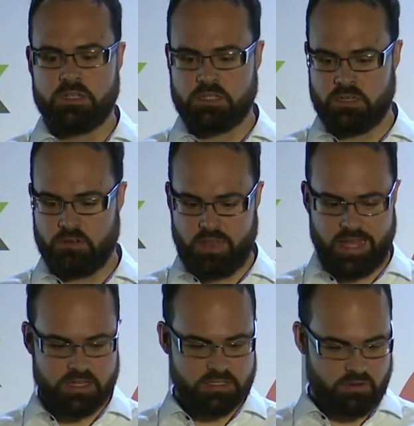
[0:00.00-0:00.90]
So
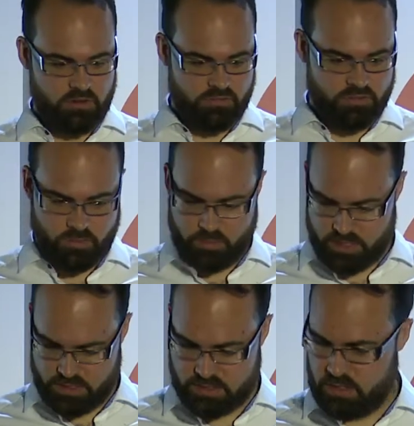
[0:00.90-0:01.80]
that is all from my
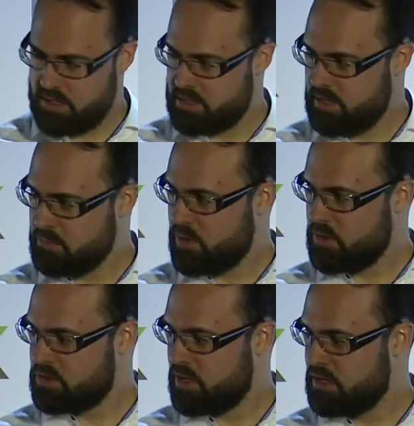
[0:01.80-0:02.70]
side. I'm
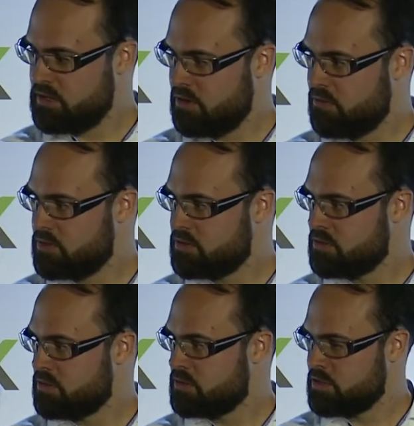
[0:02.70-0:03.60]
going to hand you over
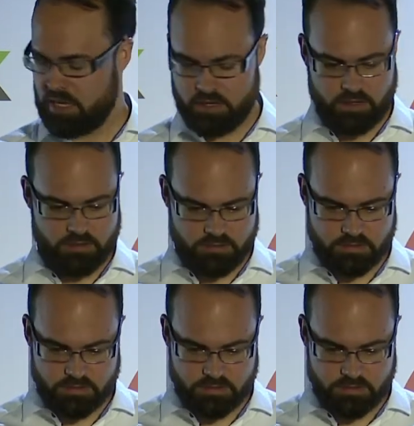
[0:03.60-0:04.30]
to Jake now.